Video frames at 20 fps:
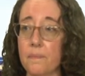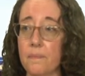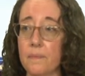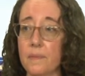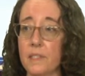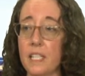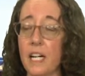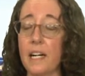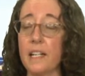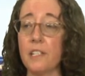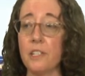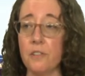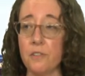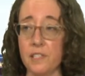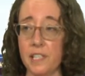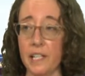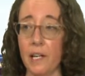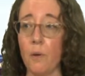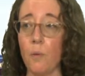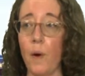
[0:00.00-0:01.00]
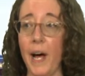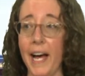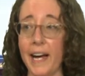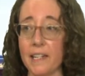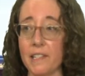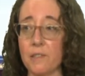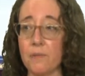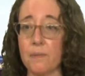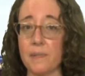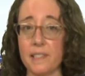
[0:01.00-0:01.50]
done using a
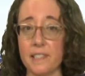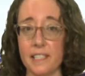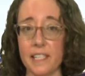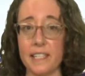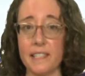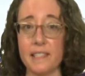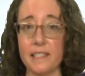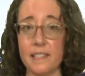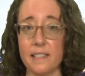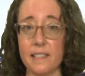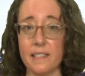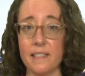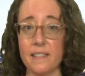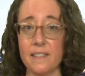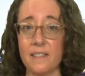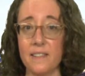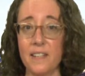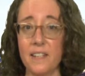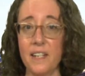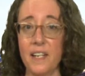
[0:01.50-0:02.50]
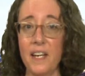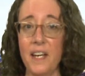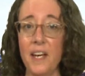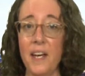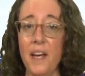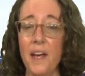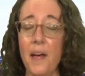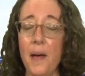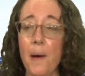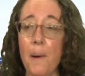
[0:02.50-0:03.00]
wax resist.
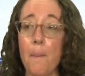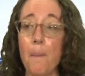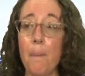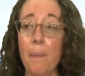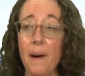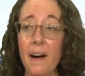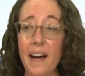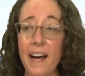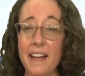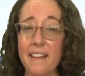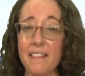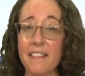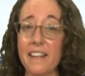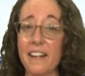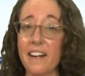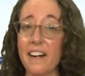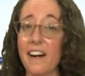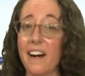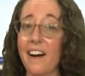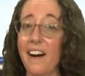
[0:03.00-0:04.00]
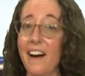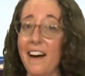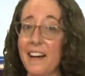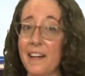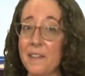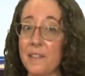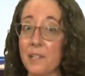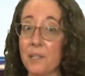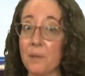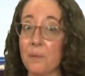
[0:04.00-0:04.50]
But there are
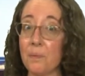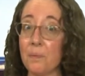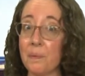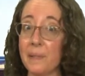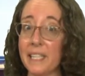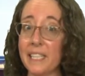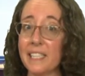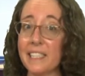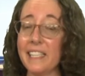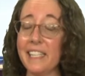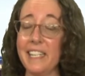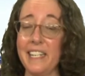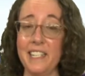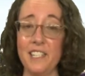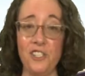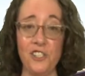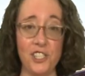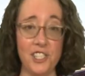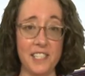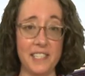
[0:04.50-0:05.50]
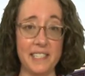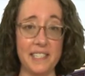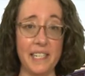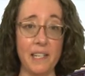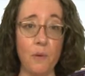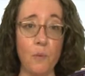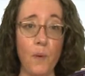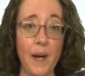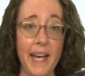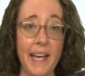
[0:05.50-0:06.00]
other really
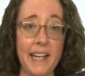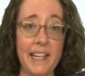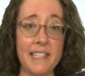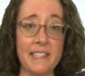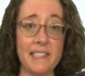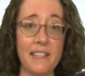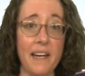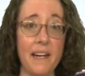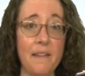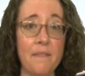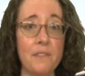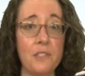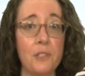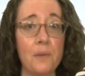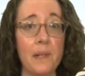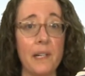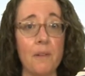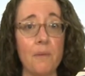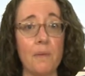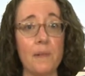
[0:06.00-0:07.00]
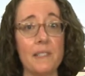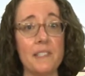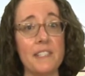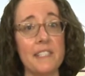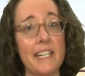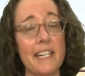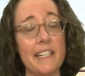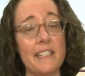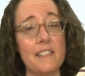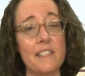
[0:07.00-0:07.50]
interesting ways of doing
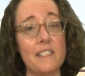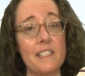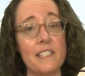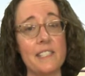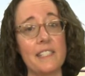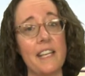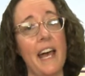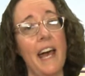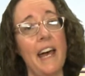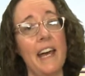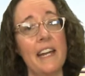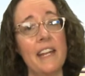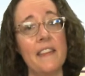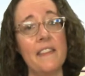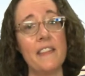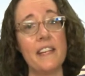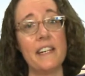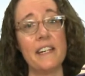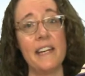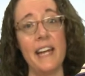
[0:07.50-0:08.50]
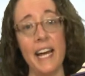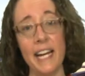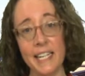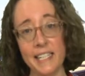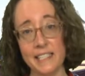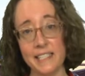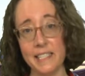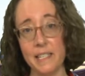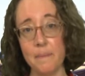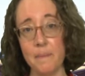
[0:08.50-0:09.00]
resists. And in the
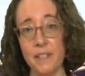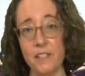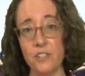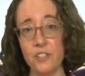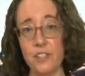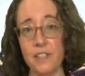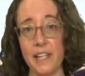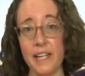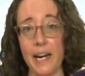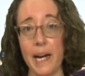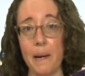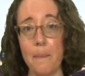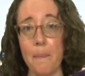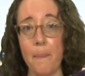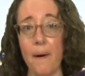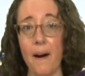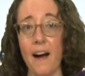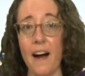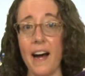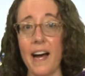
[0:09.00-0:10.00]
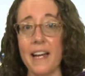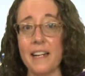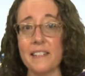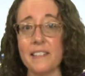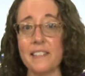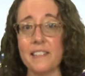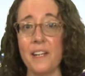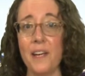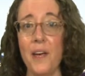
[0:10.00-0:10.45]
next image that I brought,